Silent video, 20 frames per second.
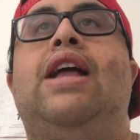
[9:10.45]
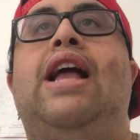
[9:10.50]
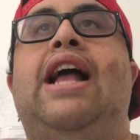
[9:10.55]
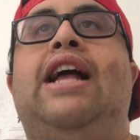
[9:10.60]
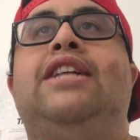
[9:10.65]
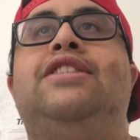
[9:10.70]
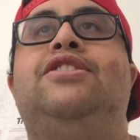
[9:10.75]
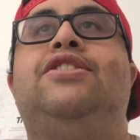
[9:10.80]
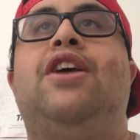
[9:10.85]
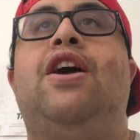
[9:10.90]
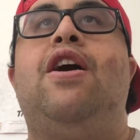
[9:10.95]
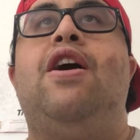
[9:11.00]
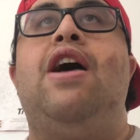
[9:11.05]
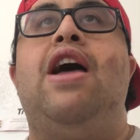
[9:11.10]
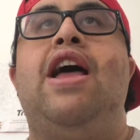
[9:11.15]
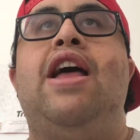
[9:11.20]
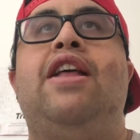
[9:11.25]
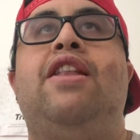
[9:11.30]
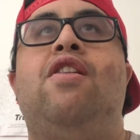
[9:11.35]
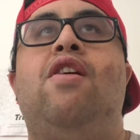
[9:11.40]

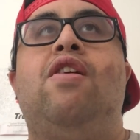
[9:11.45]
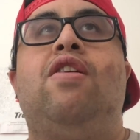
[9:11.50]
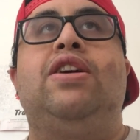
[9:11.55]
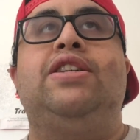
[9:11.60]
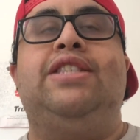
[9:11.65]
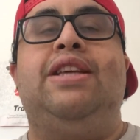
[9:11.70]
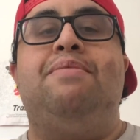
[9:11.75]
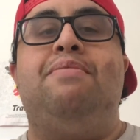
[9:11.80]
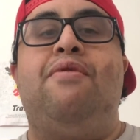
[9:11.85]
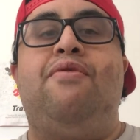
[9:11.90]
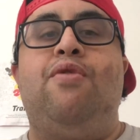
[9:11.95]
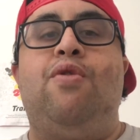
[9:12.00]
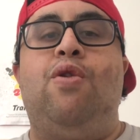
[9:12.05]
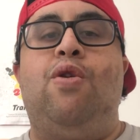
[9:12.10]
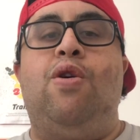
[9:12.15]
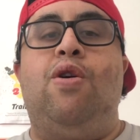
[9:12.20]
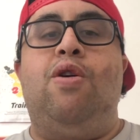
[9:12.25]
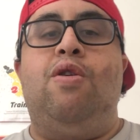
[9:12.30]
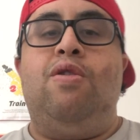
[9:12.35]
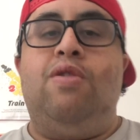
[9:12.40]
like I said
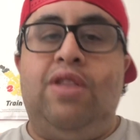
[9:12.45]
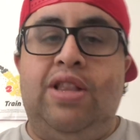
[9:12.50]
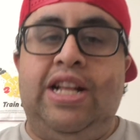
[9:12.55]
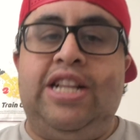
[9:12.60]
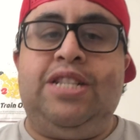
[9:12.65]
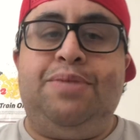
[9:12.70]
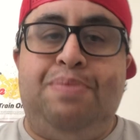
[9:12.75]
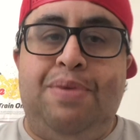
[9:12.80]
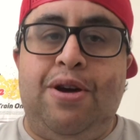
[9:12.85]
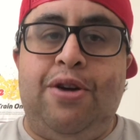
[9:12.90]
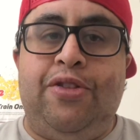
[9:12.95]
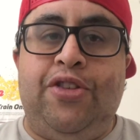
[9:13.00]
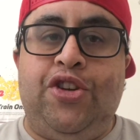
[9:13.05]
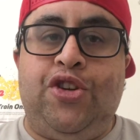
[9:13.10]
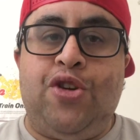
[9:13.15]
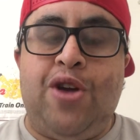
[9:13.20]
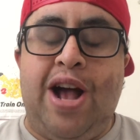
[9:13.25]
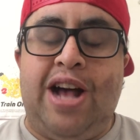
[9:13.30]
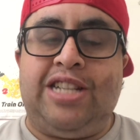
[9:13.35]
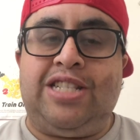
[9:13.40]
before, let's build the
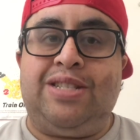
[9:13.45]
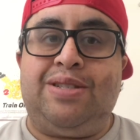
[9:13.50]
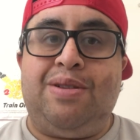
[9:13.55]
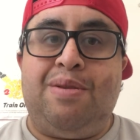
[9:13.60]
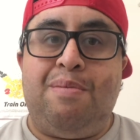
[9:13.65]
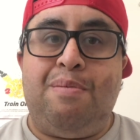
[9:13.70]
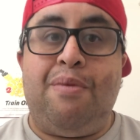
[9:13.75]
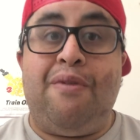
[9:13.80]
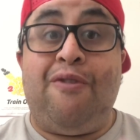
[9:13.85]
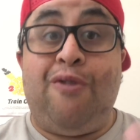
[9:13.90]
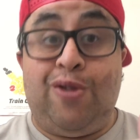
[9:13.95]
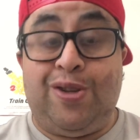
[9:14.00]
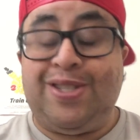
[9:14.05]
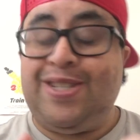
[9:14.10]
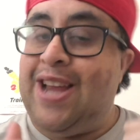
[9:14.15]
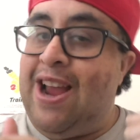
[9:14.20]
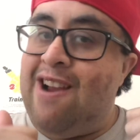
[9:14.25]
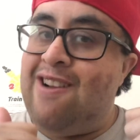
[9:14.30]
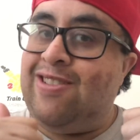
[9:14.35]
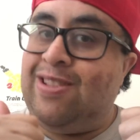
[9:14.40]
trust before
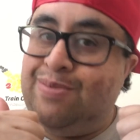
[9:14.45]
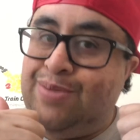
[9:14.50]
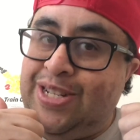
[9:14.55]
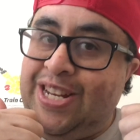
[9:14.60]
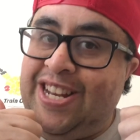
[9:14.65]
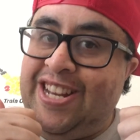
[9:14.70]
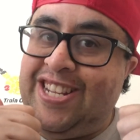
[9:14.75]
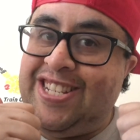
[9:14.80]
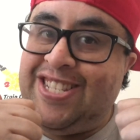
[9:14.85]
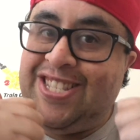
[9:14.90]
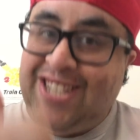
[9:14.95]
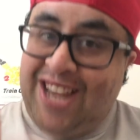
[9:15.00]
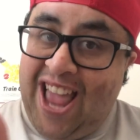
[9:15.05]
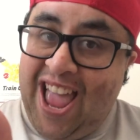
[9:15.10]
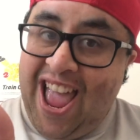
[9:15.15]
scaring them shitless.